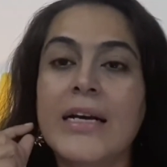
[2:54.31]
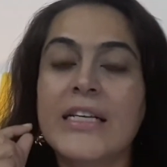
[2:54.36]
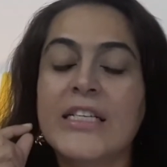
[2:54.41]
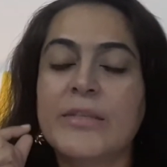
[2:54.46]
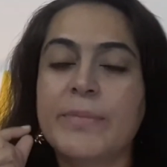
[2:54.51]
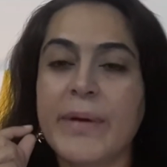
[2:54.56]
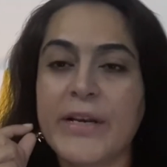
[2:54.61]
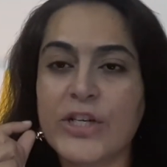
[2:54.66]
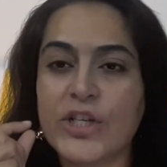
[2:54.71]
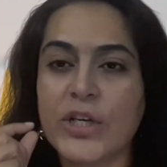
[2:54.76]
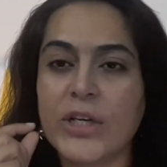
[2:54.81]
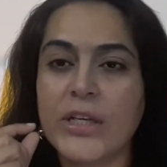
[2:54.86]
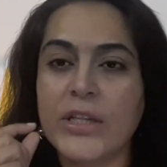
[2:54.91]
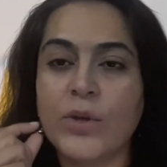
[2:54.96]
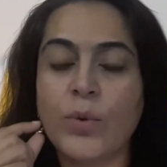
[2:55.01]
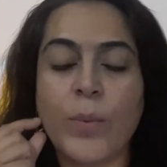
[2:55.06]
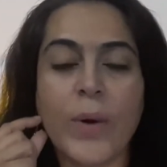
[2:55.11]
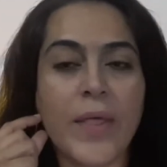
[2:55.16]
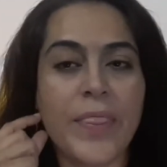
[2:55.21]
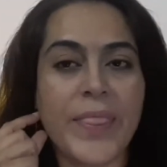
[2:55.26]
especially
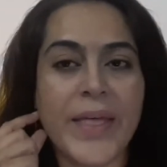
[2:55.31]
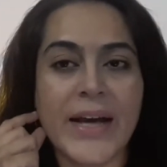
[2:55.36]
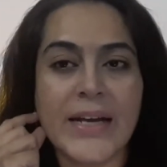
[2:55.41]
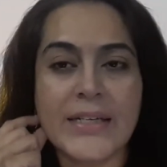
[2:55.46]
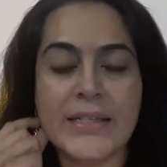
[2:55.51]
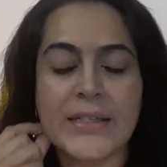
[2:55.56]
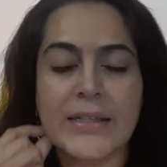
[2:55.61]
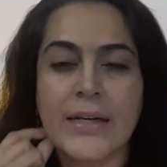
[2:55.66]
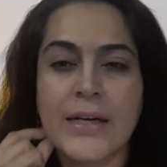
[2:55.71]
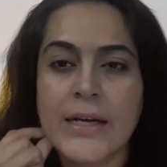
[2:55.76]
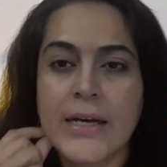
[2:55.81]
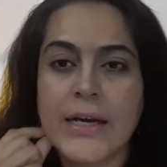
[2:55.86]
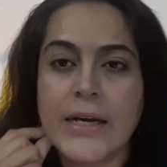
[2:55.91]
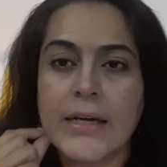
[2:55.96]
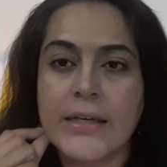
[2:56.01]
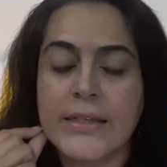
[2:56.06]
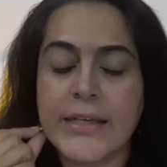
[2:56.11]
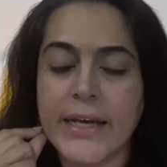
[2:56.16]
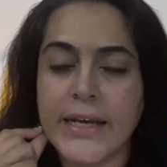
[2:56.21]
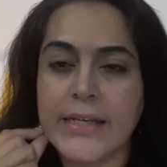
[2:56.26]
the one that
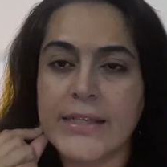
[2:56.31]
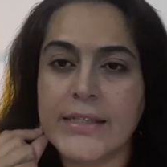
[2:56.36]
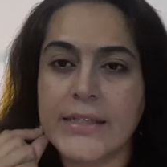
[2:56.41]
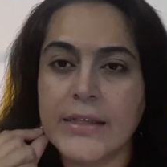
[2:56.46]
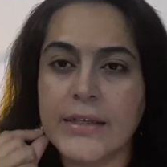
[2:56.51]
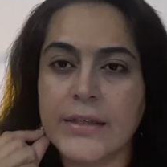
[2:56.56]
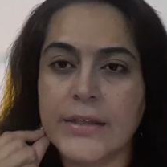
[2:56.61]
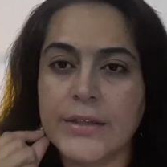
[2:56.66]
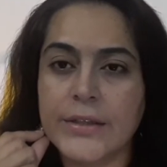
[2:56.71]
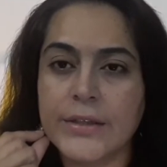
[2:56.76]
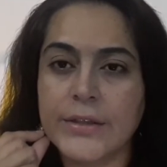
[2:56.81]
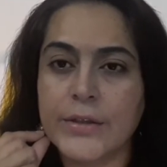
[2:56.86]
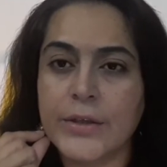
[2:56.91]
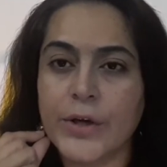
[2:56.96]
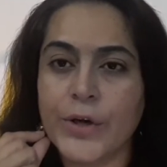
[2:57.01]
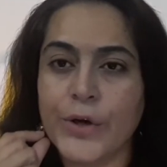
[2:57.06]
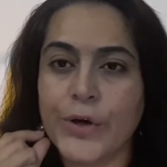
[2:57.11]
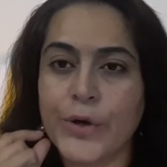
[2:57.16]
takes the